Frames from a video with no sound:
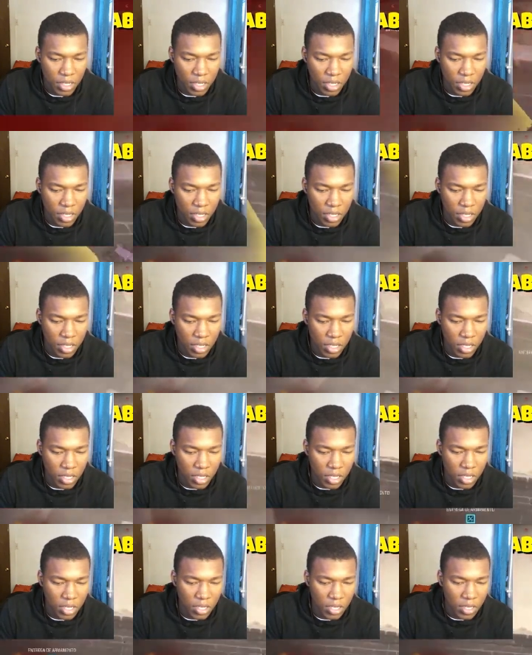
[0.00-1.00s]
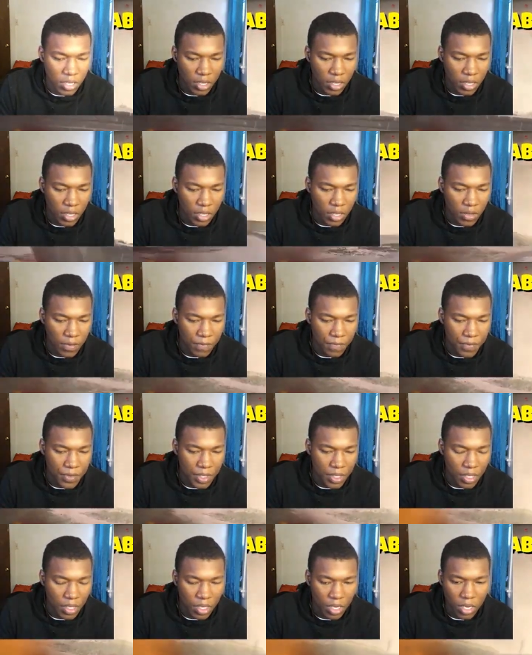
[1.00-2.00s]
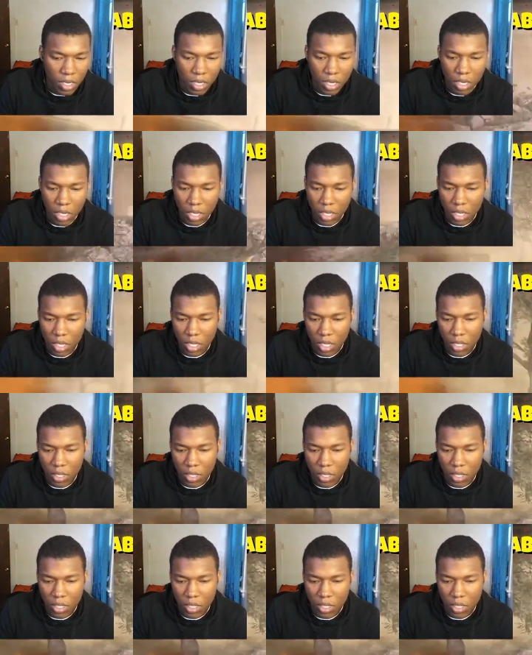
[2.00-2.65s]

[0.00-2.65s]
No one is speaking in this clip.